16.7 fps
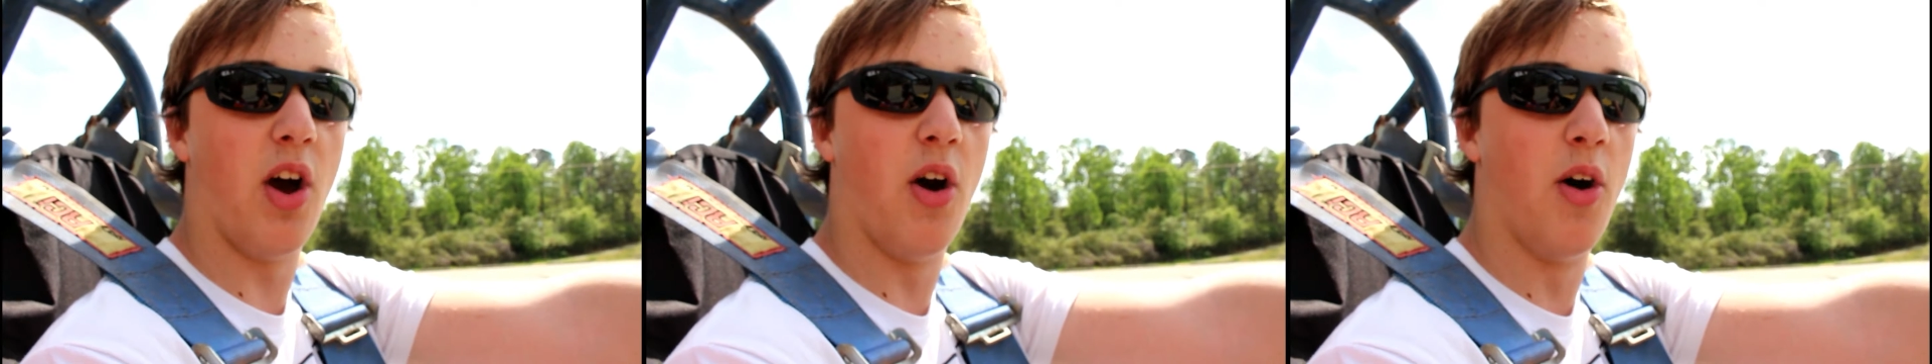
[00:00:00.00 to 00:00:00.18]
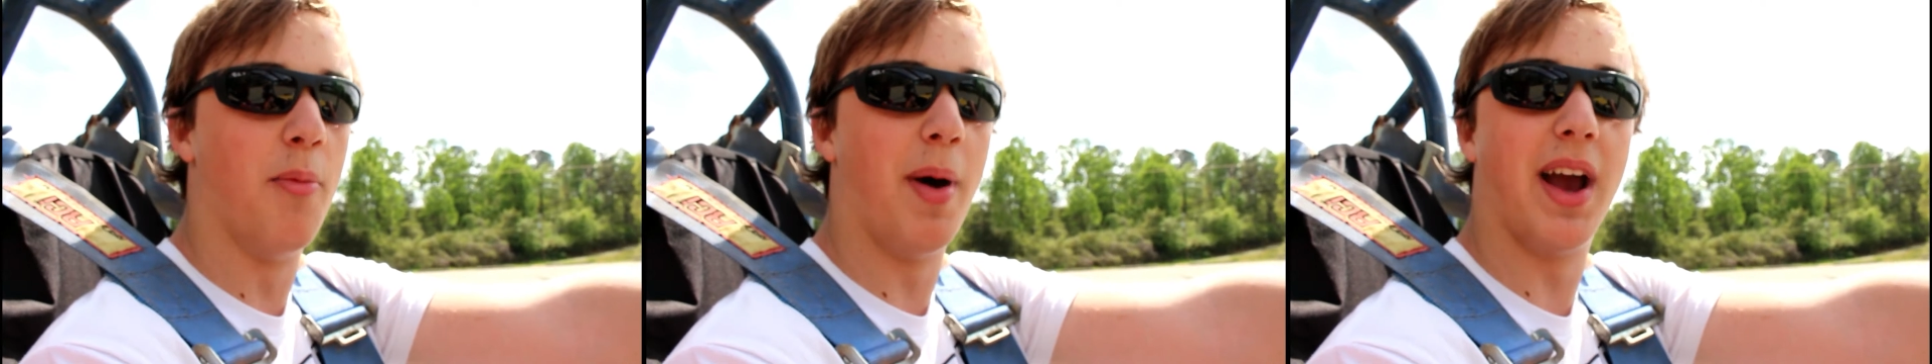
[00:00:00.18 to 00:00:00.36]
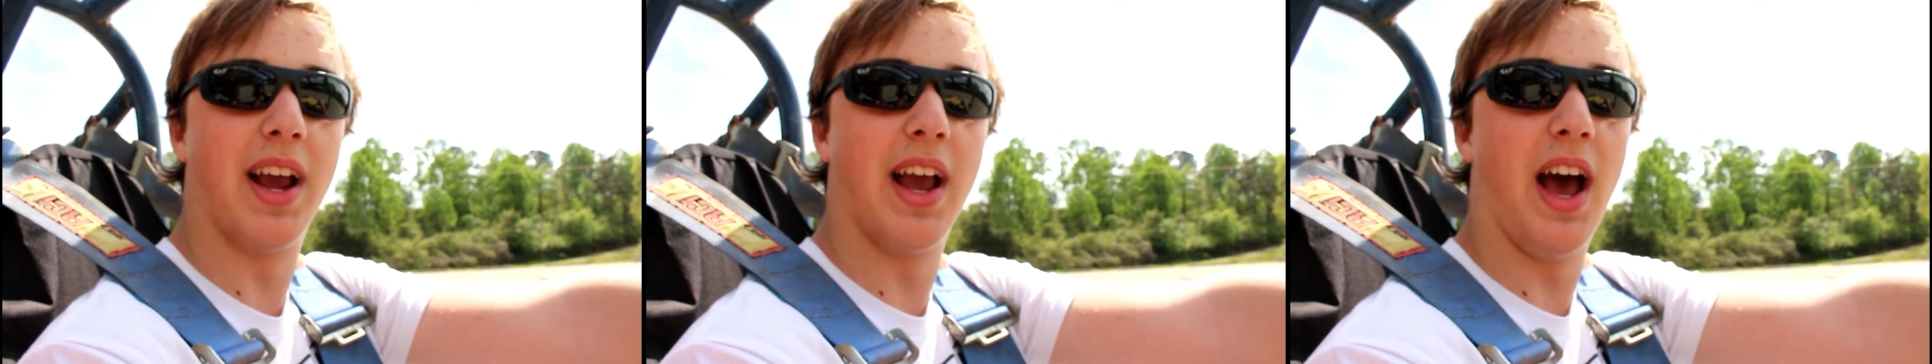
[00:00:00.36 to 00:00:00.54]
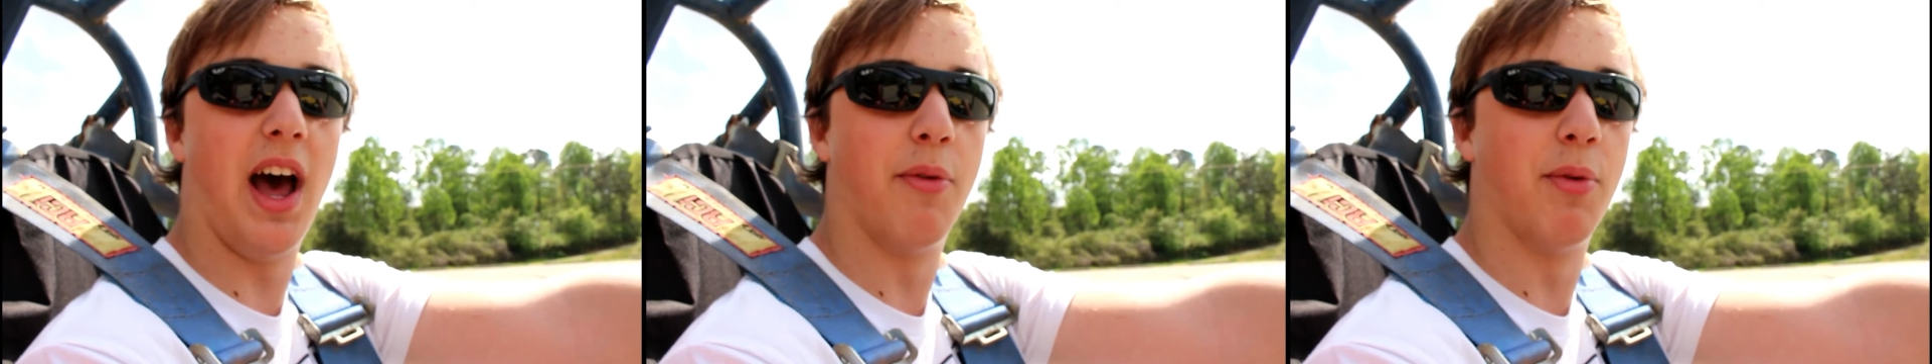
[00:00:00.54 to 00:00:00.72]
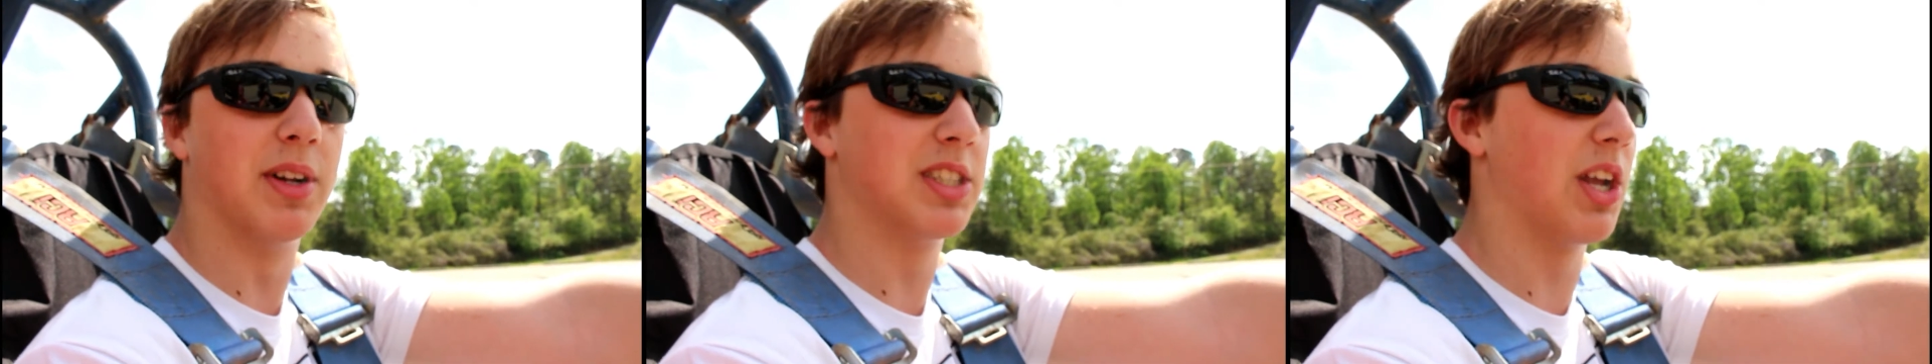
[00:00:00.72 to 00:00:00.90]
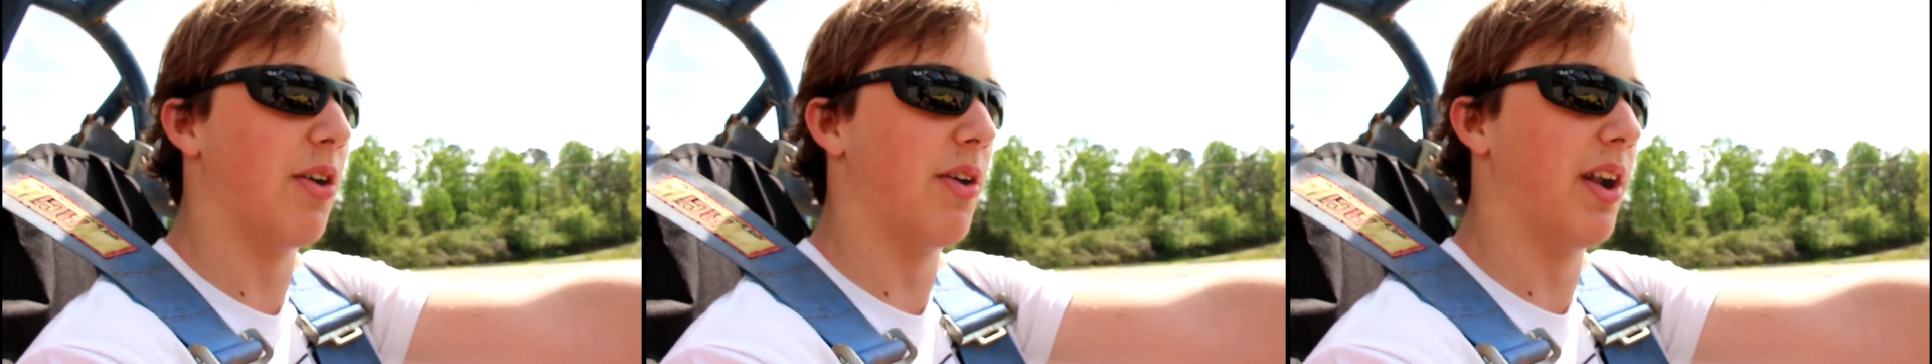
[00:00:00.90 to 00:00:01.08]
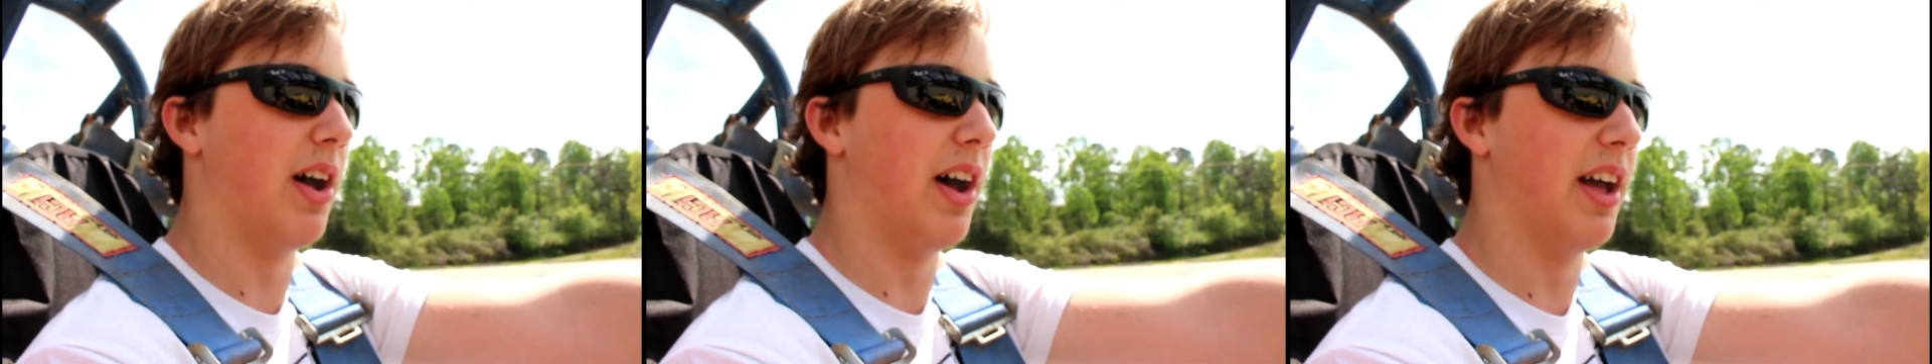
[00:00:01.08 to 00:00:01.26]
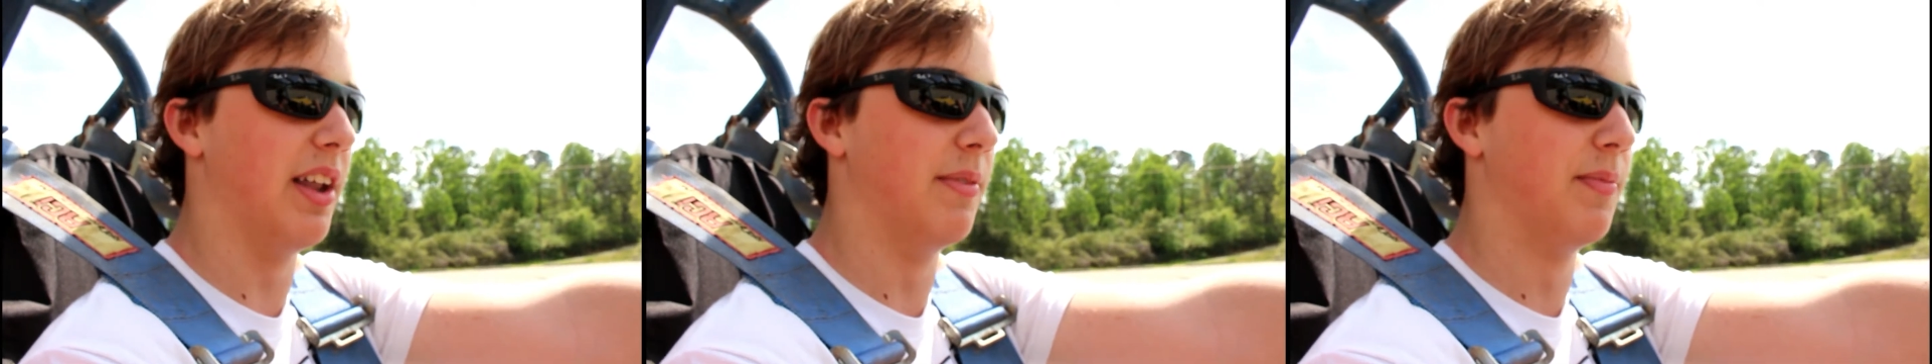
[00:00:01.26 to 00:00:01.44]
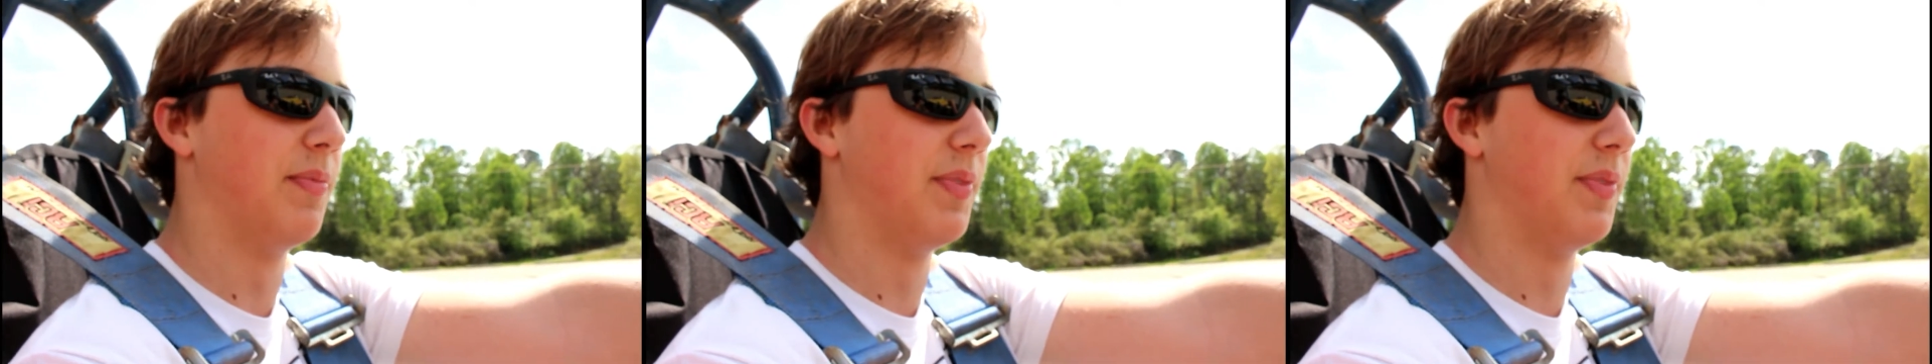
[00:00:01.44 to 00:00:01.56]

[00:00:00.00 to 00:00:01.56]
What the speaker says: oh my God, what's going on?